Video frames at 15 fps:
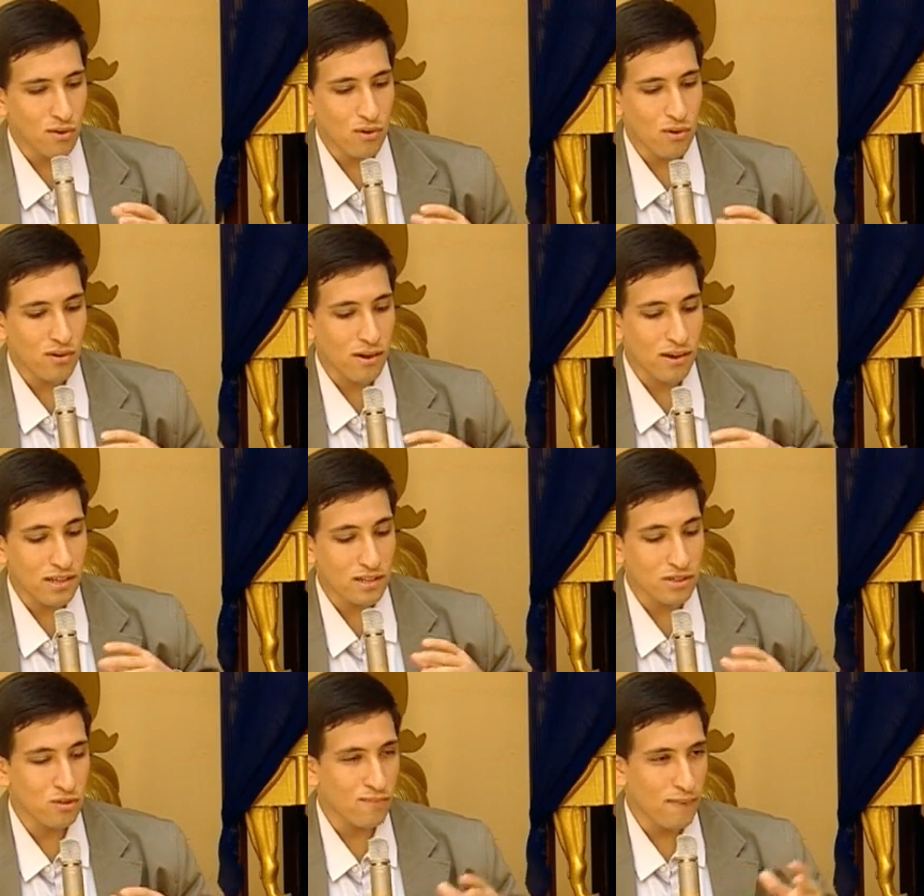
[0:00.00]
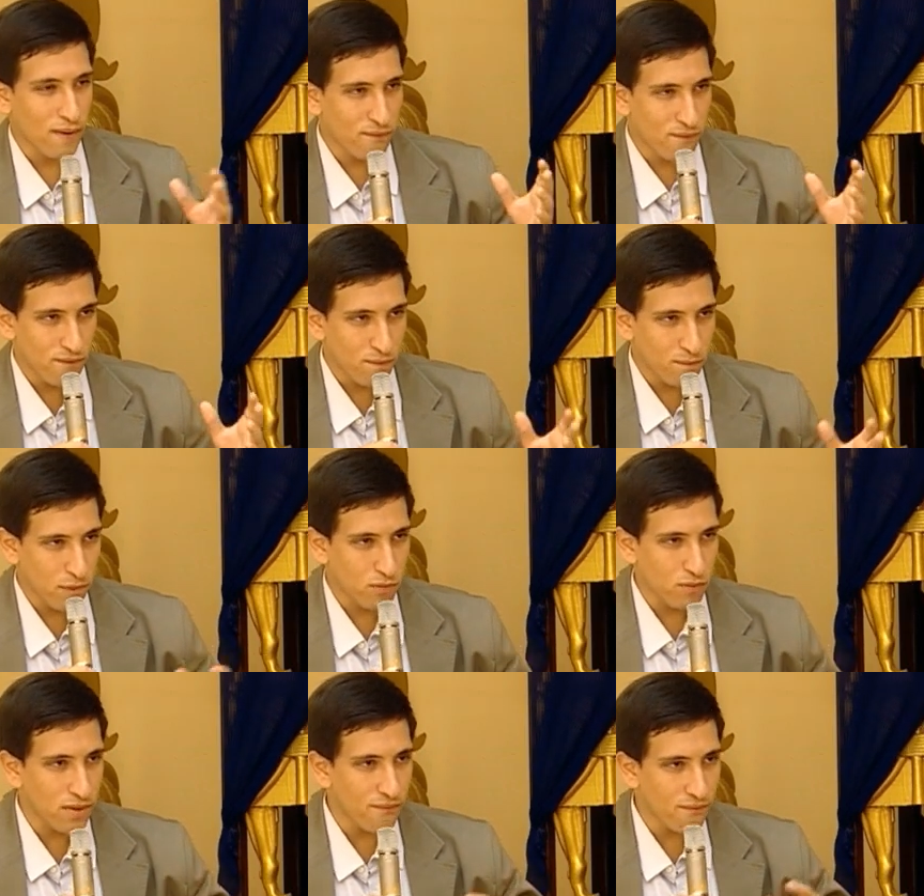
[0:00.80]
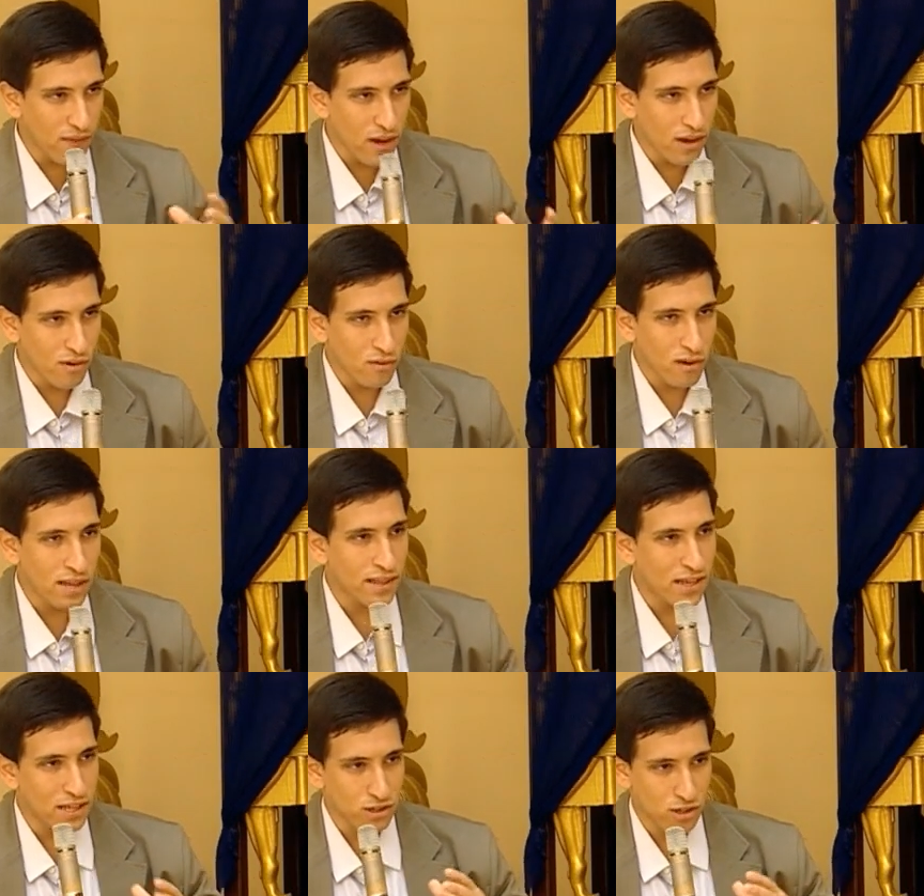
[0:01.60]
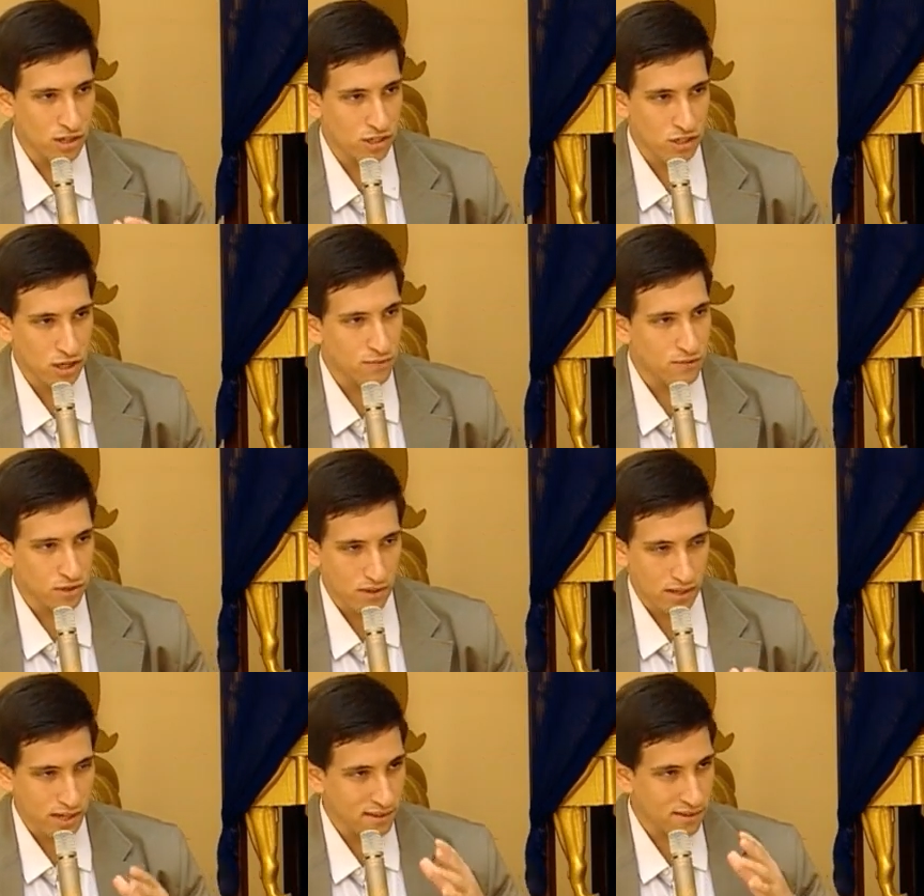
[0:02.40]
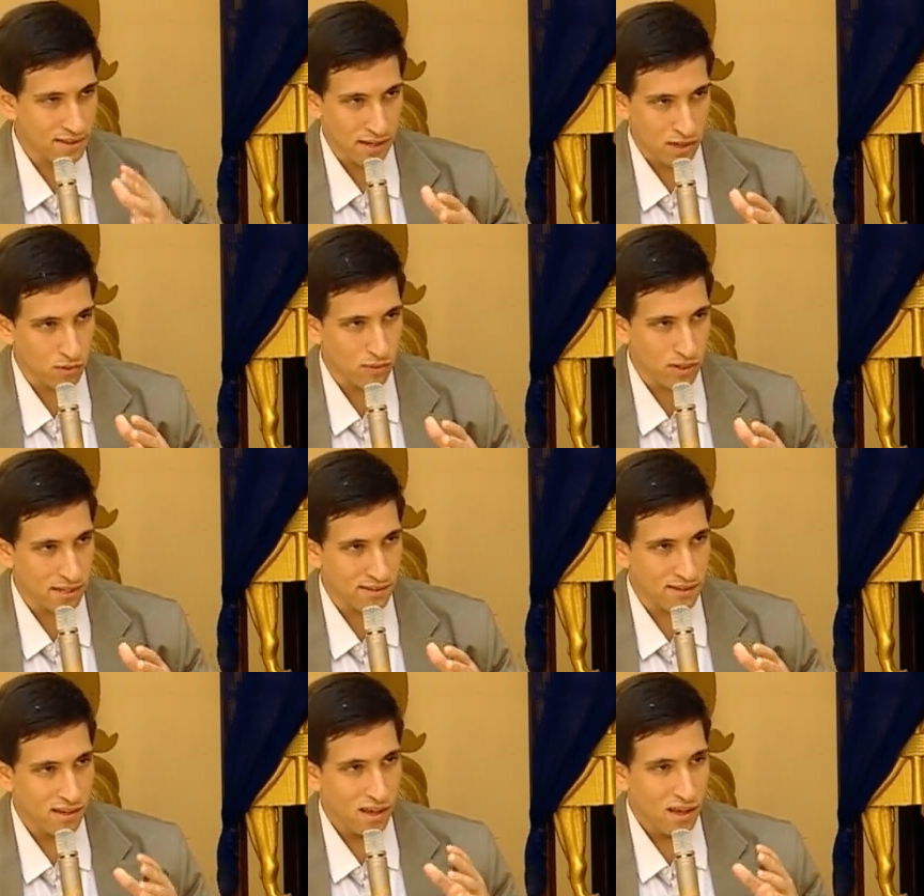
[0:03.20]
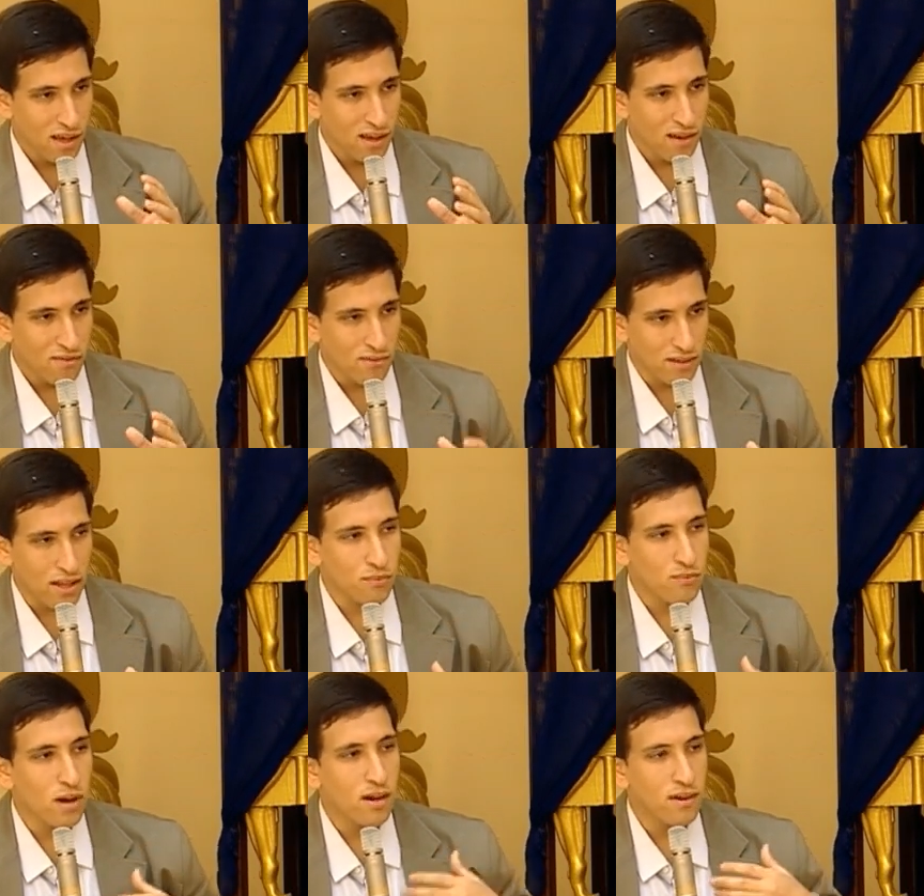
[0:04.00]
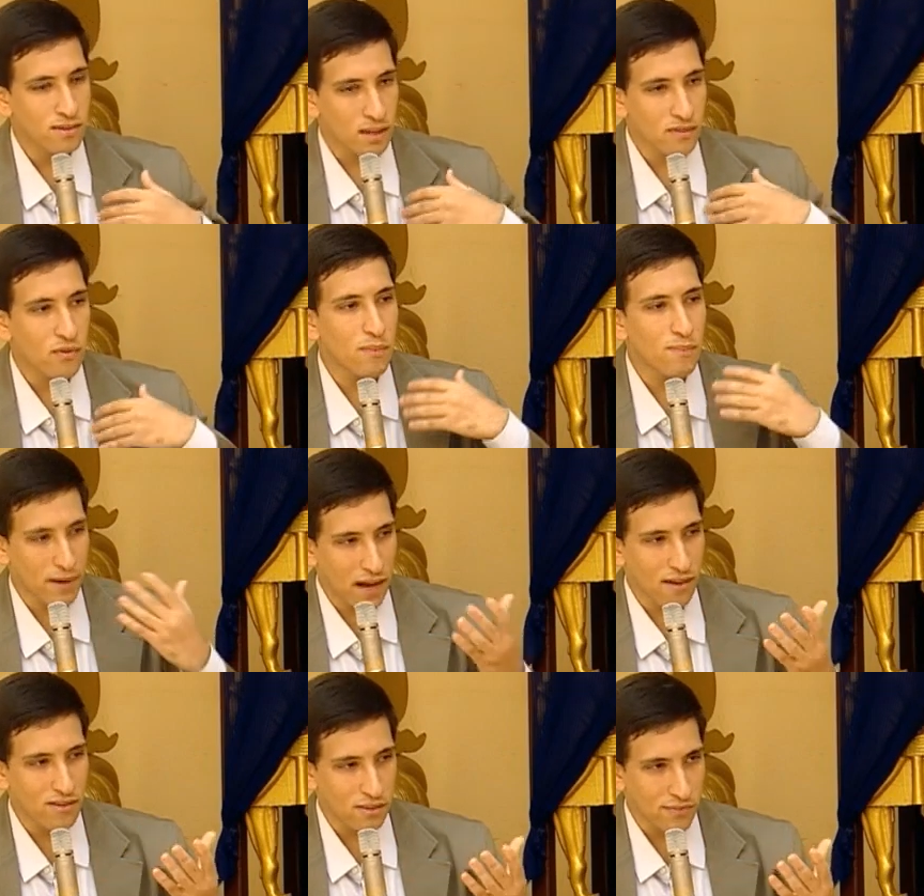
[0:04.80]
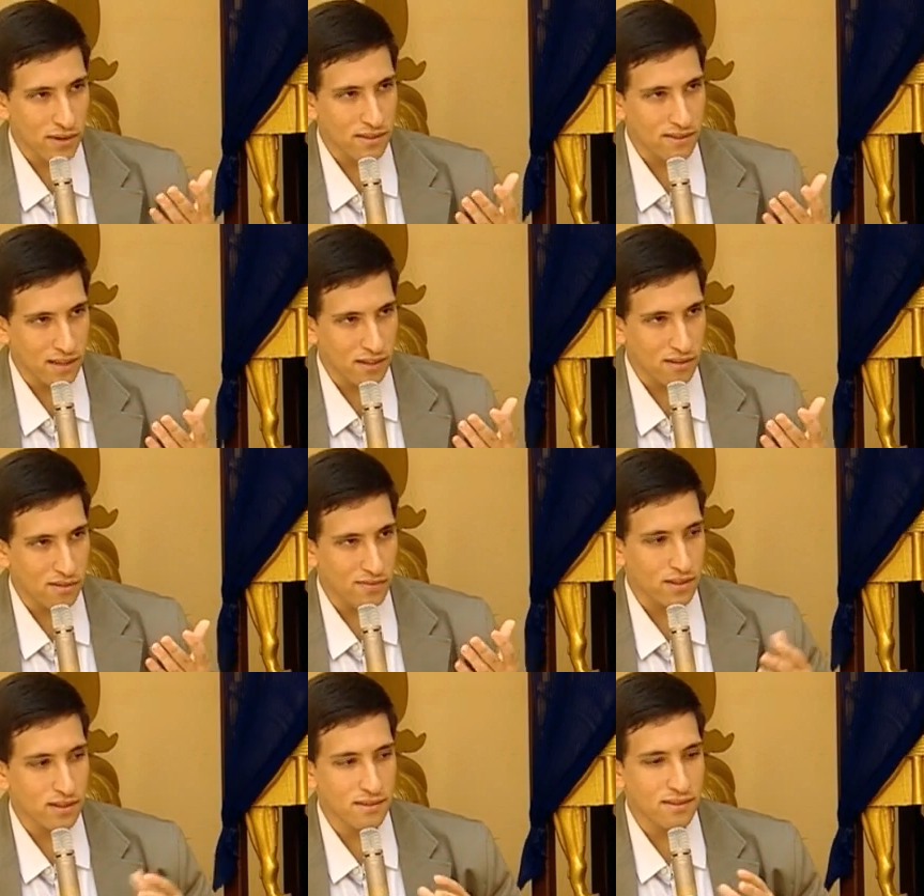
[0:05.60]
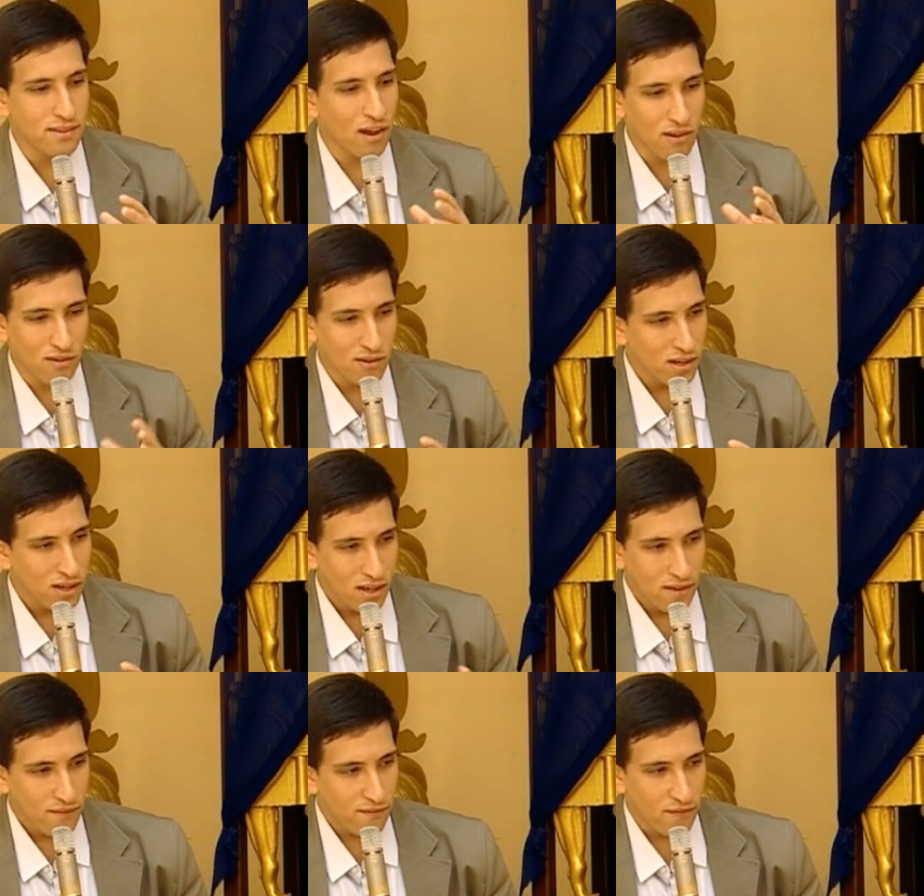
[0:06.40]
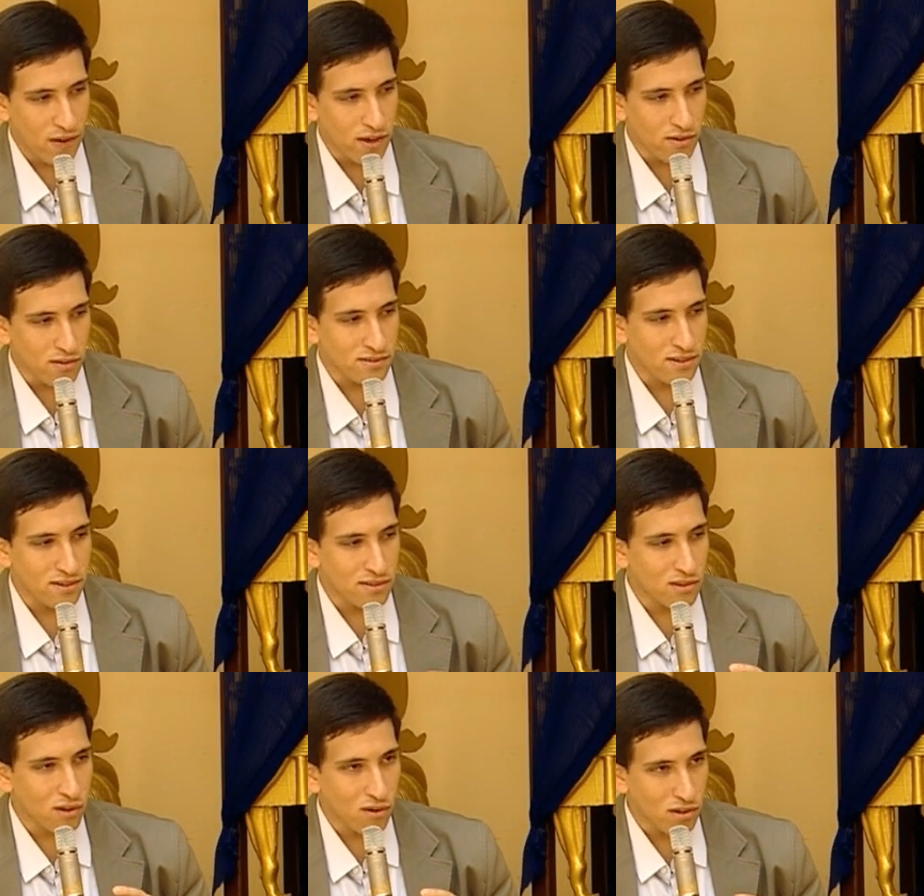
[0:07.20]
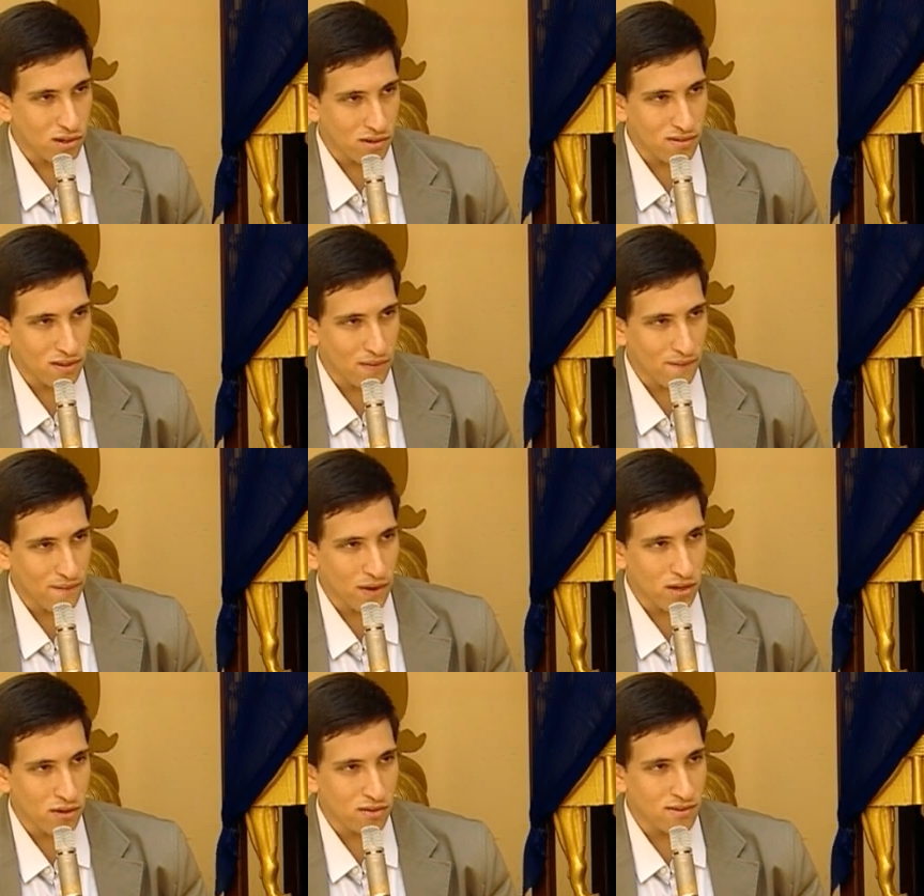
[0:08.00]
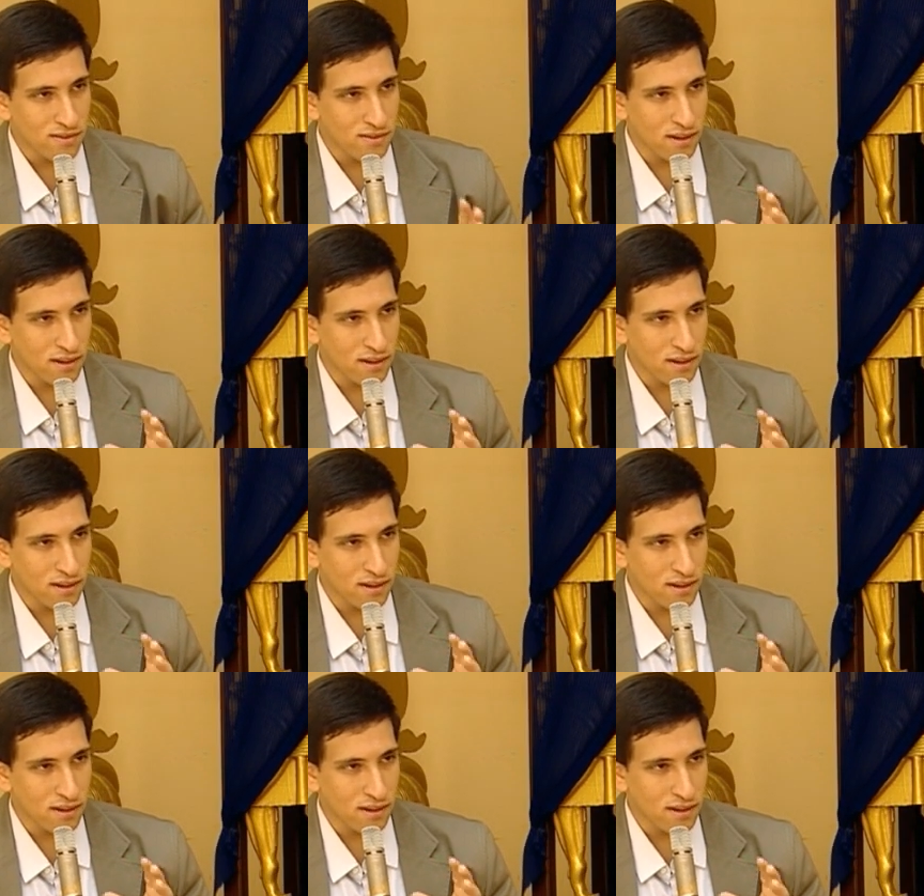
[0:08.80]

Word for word: no relationship by between Pharaoh and ancient Egyptian kings and queens that we, uh, that we proudly in our standards. There's no Pharaoh. There's no curse of the Pharaoh.